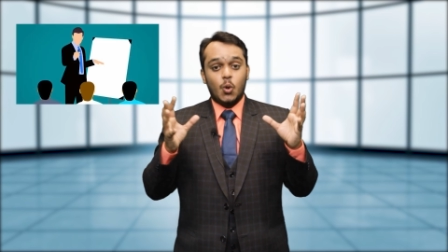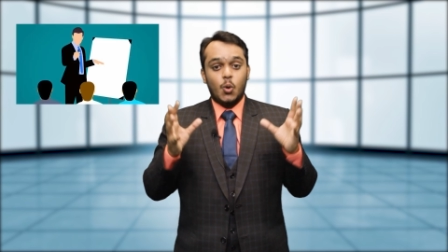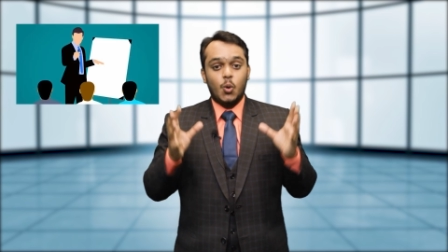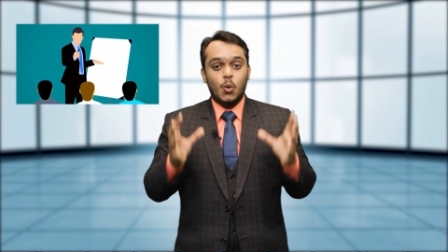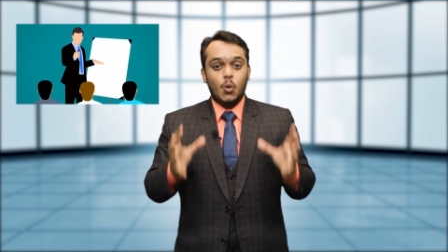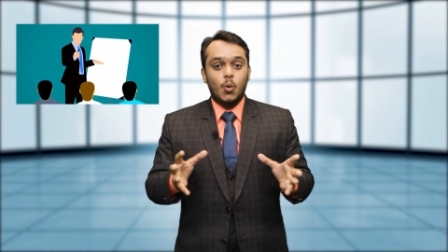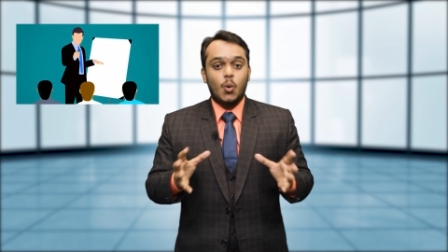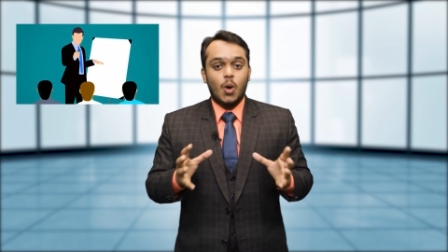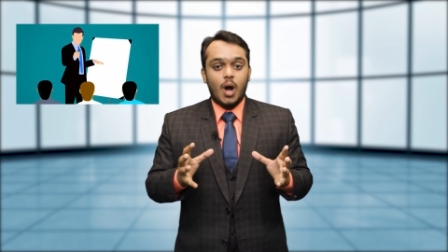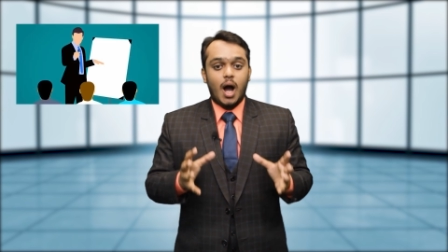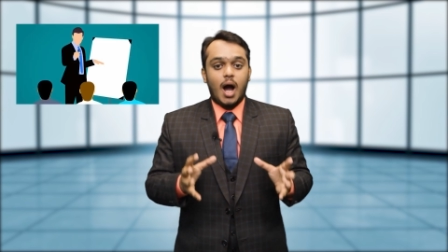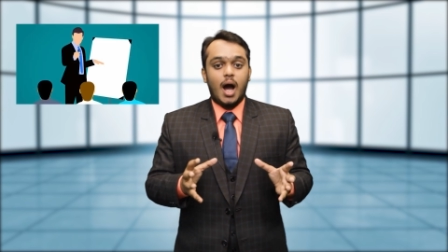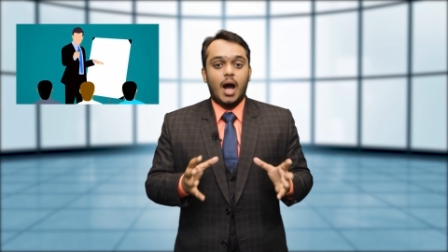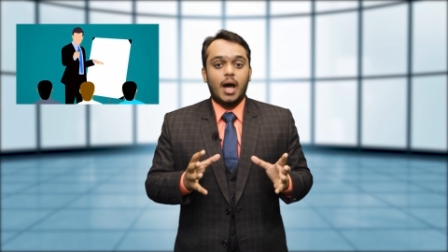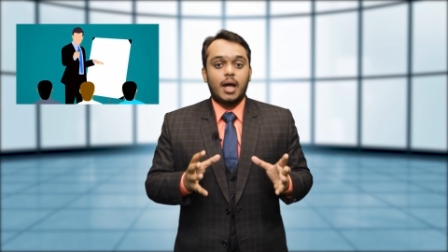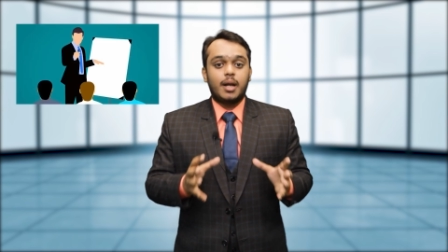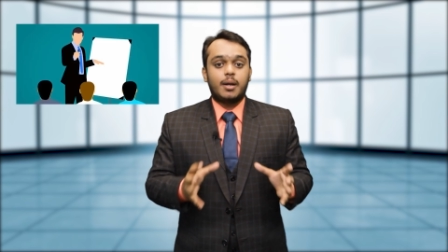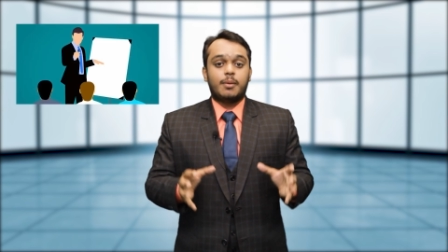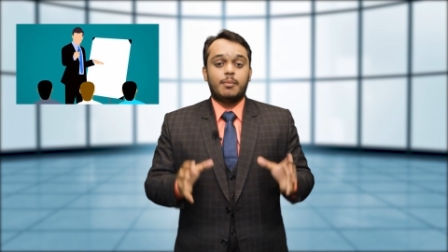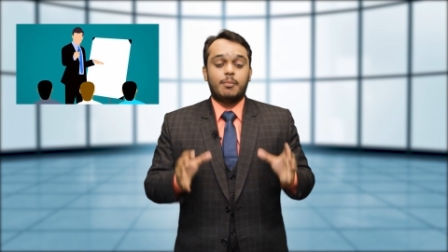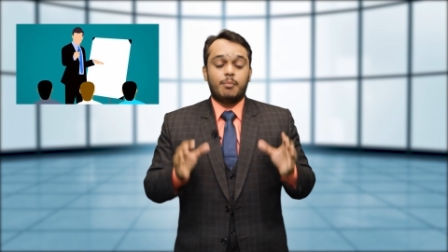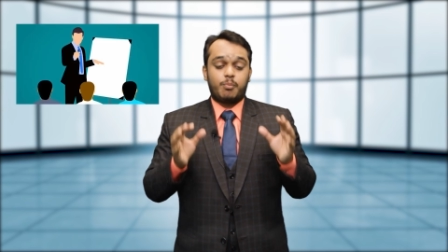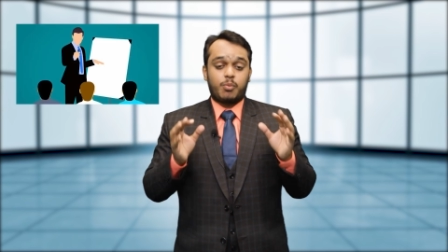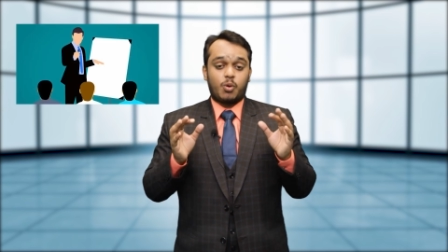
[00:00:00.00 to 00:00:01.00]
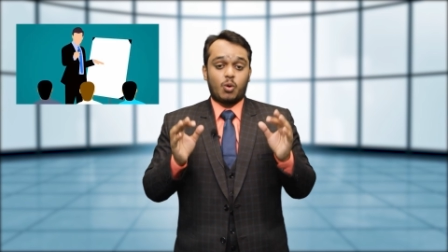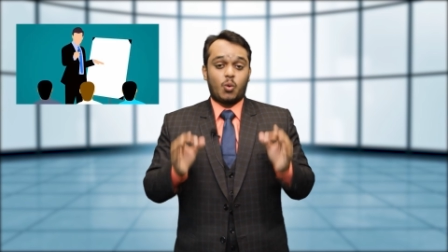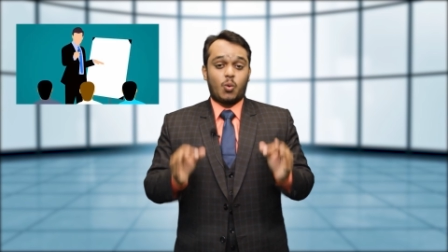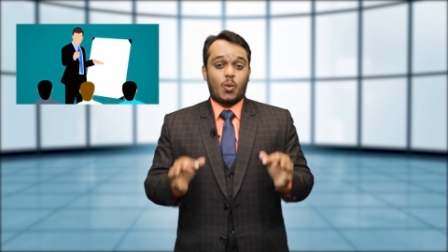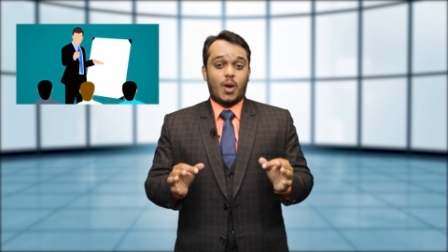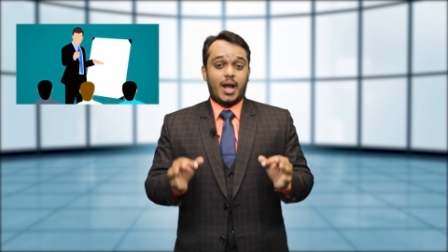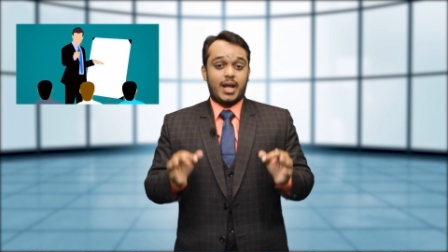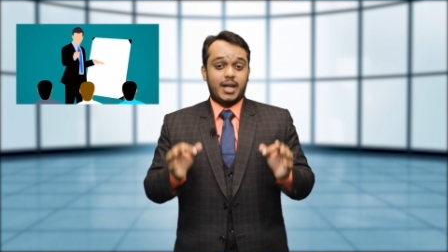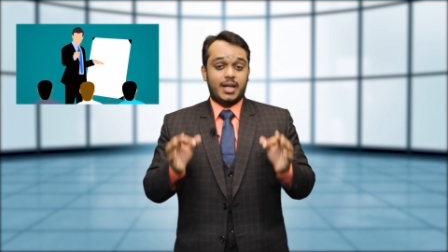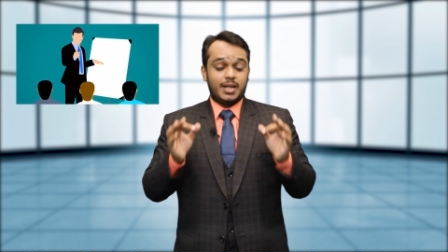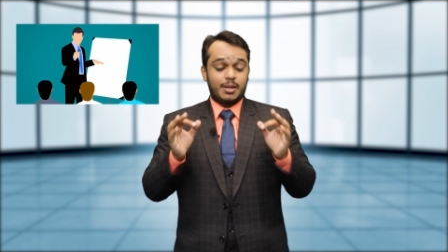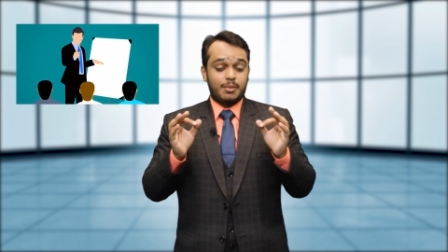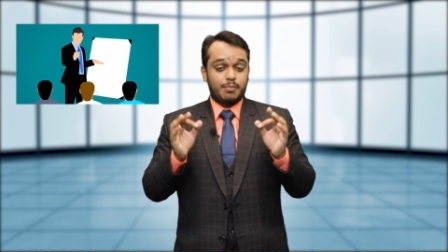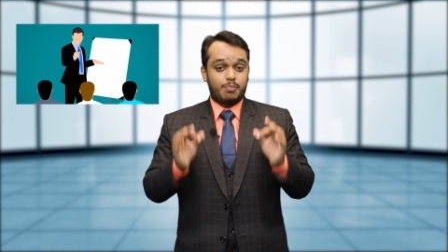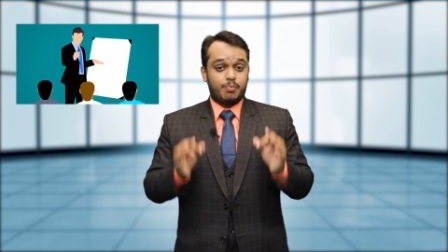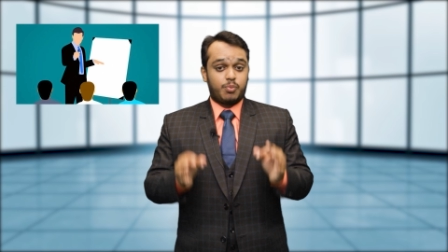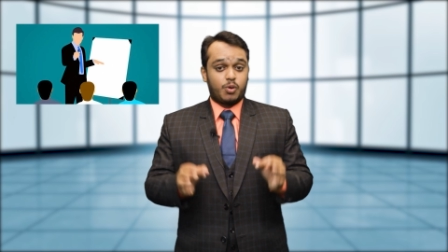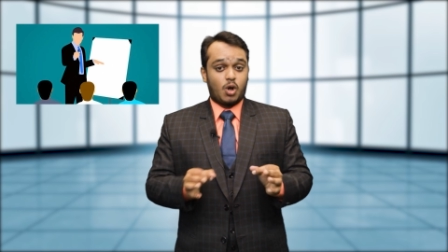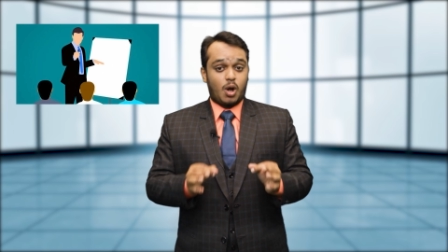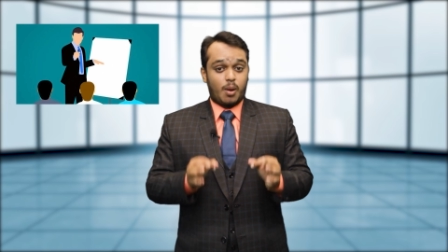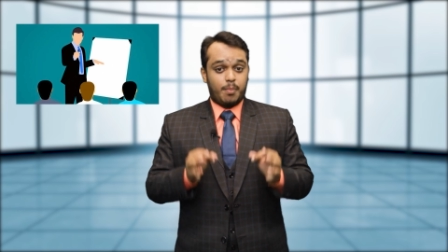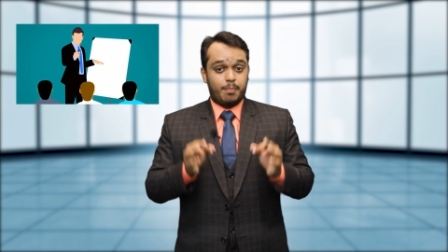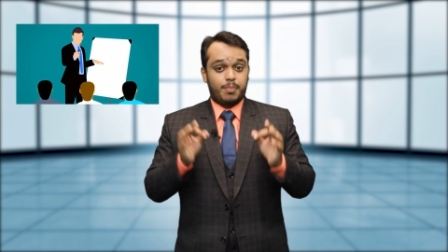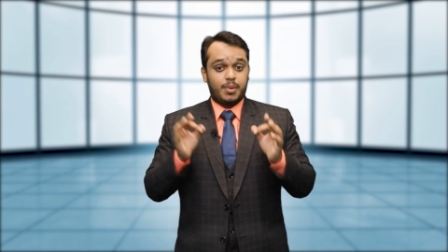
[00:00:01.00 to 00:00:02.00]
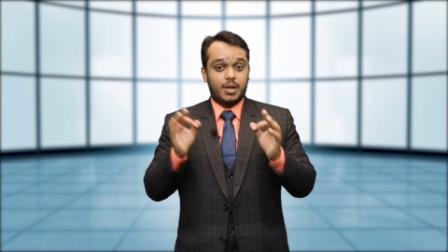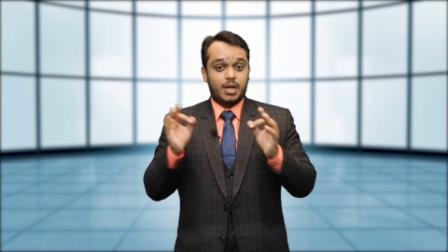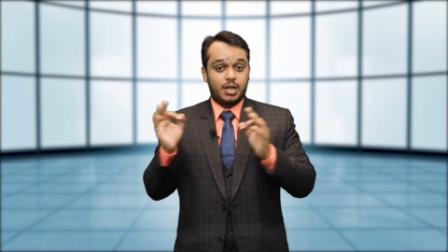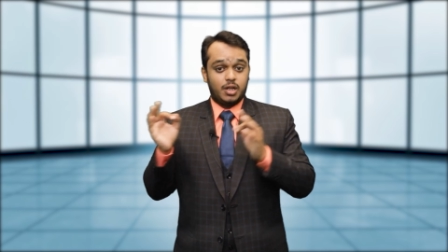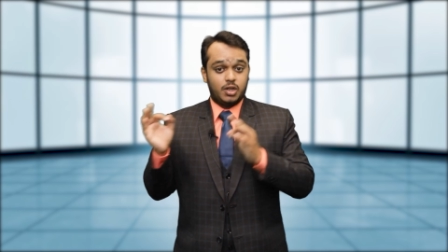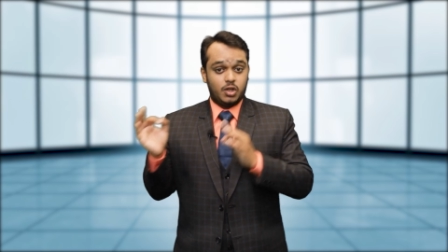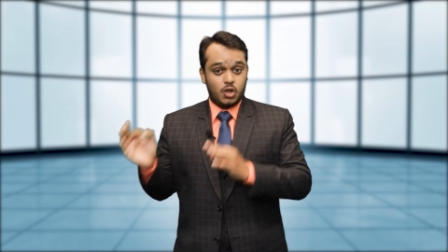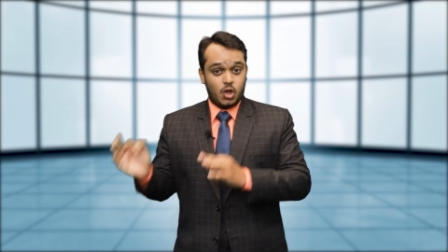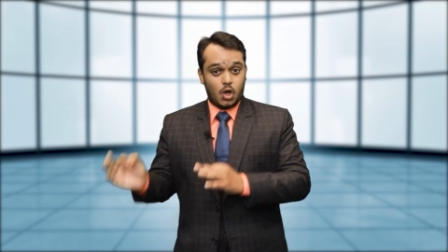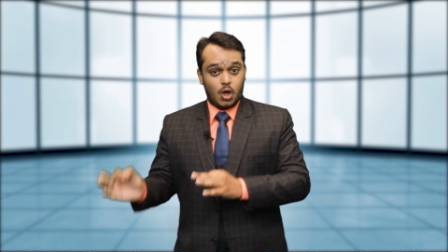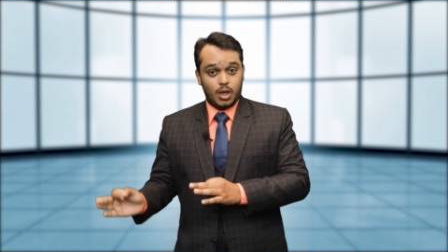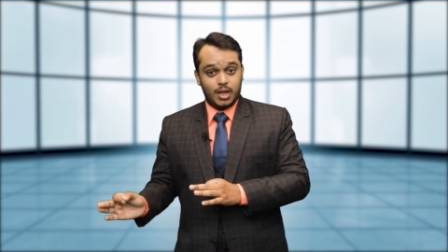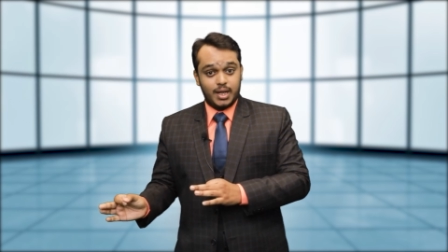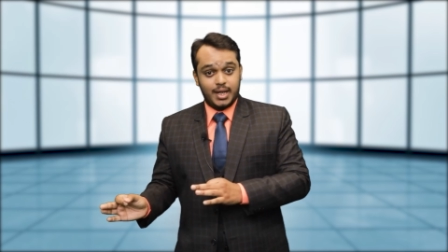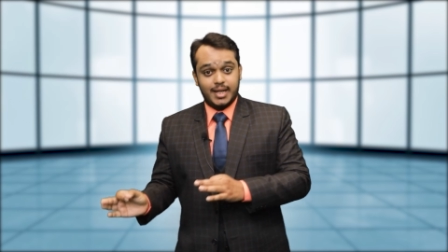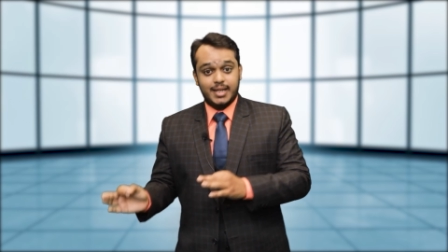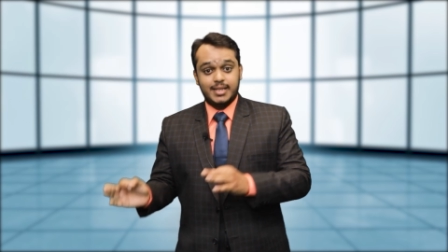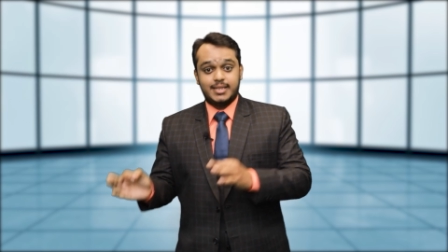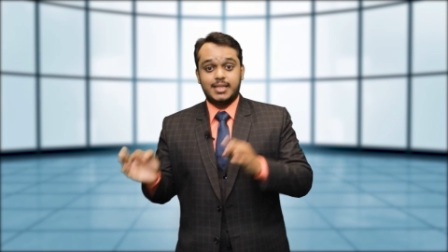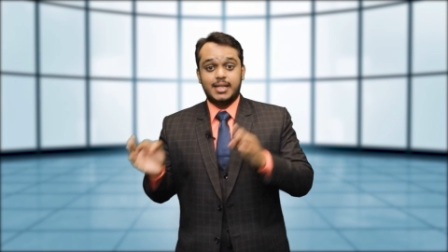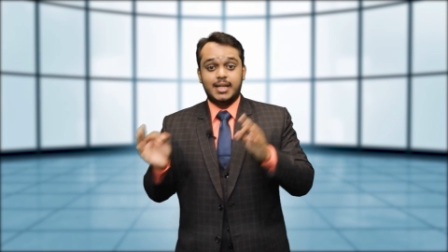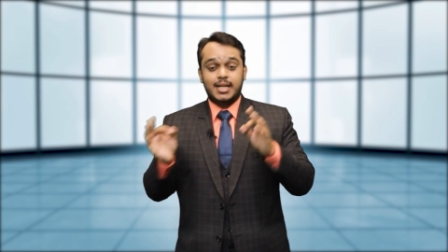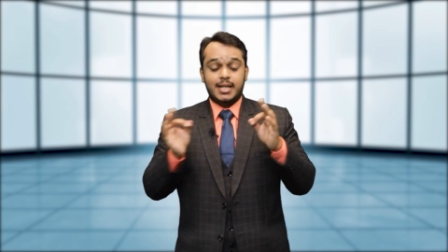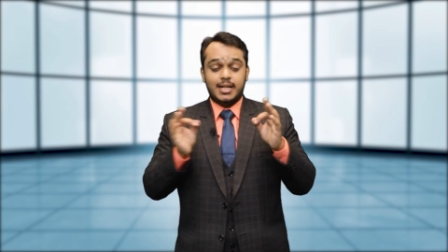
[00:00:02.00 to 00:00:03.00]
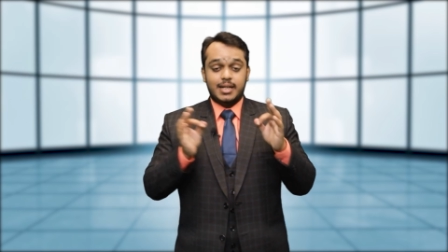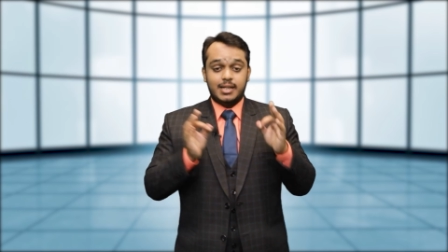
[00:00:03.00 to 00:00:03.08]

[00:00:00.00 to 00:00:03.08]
who are providing proper knowledge,